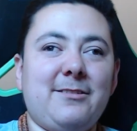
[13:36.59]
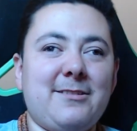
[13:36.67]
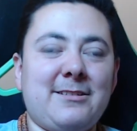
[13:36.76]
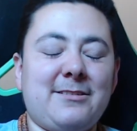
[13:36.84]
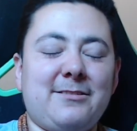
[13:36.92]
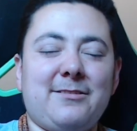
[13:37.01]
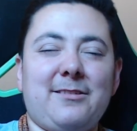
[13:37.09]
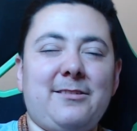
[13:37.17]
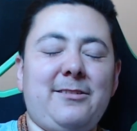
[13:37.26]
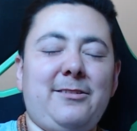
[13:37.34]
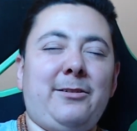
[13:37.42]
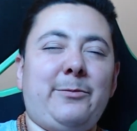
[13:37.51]
It's
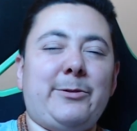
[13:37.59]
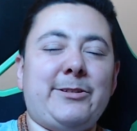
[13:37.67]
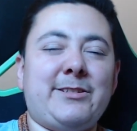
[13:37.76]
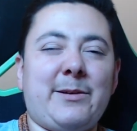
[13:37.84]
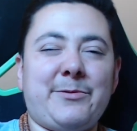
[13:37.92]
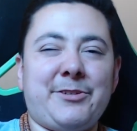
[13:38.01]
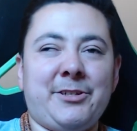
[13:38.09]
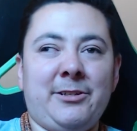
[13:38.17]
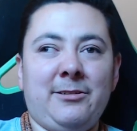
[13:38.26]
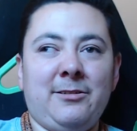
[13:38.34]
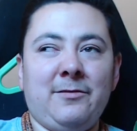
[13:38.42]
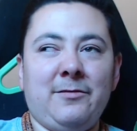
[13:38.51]
your
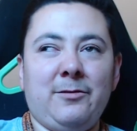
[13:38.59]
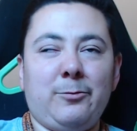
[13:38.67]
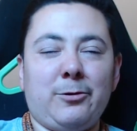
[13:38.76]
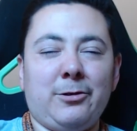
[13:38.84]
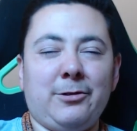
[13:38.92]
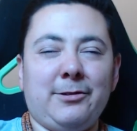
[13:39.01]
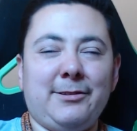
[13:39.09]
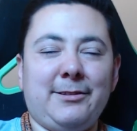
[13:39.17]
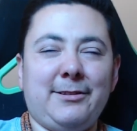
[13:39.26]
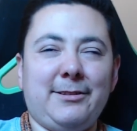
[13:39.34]
perception of the world,